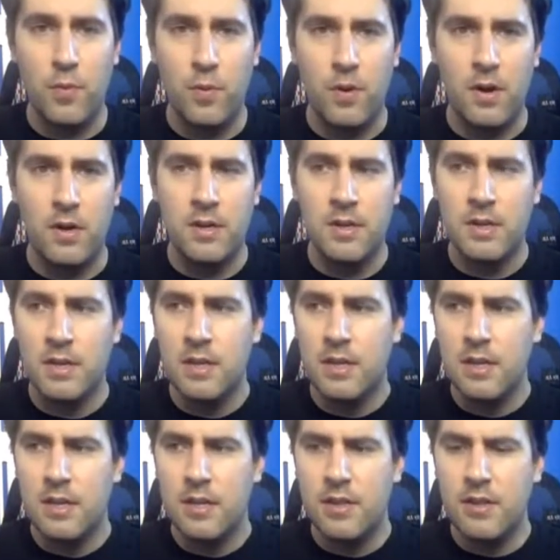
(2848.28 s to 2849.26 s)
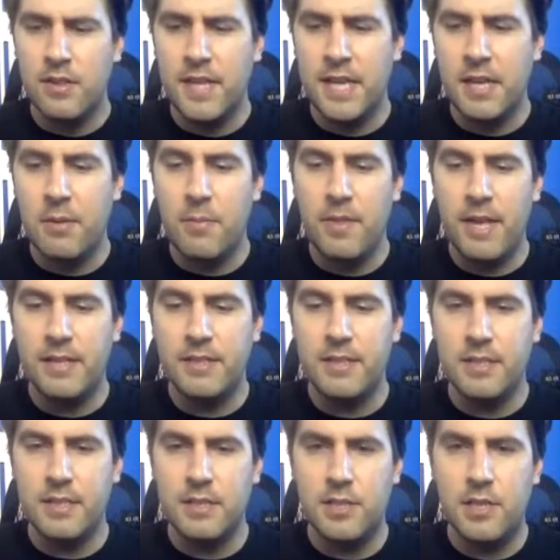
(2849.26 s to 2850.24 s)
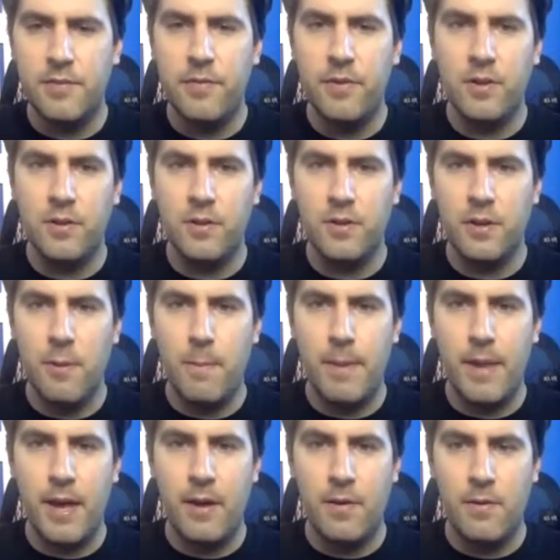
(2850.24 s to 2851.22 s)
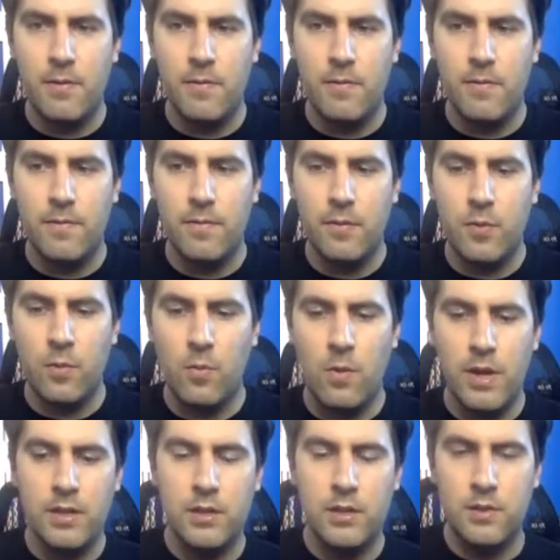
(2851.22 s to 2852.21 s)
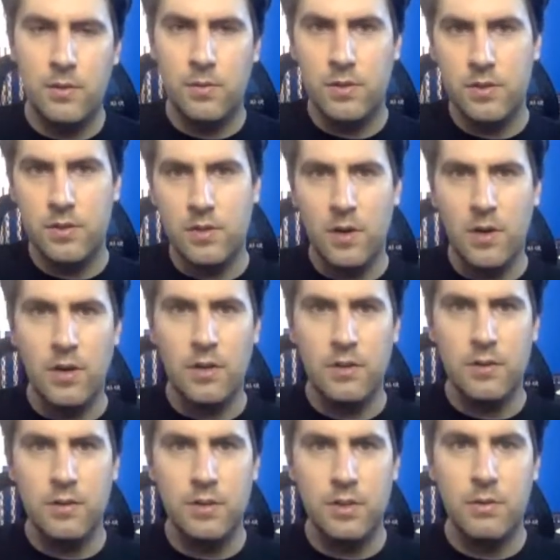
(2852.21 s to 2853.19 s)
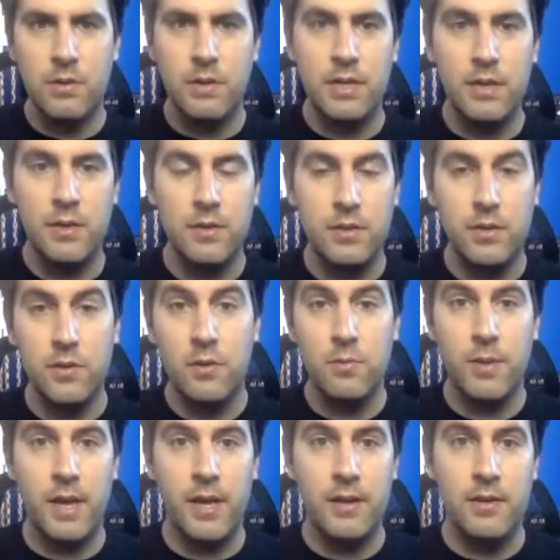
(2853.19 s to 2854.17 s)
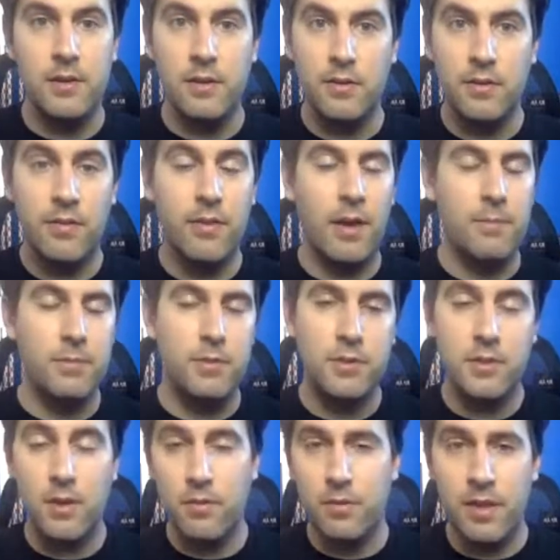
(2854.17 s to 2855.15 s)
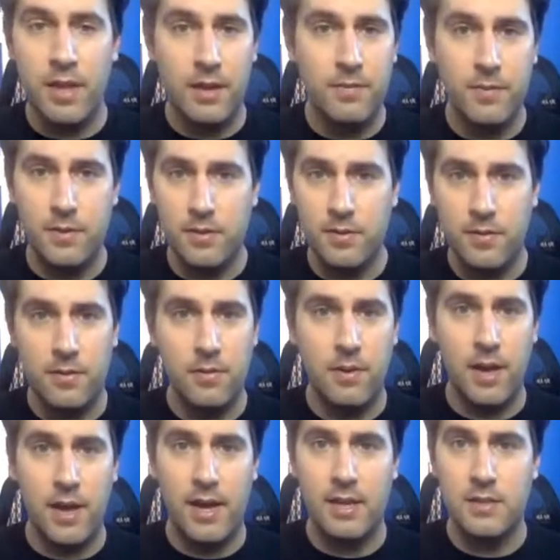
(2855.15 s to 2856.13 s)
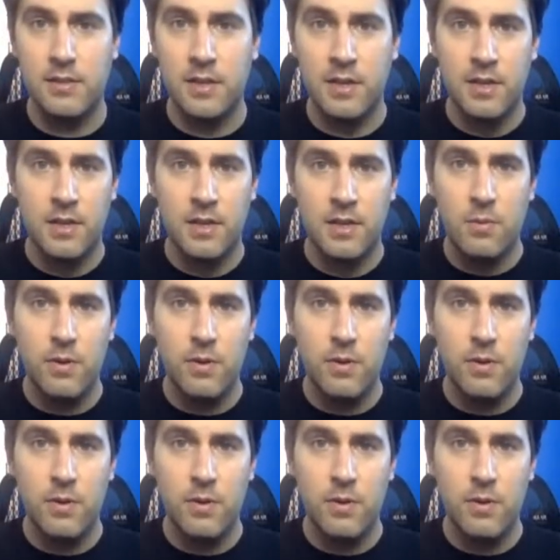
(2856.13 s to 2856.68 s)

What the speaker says: before. The thing that's difficult about when you start doing YouTube, and I'm so thankful to you guys,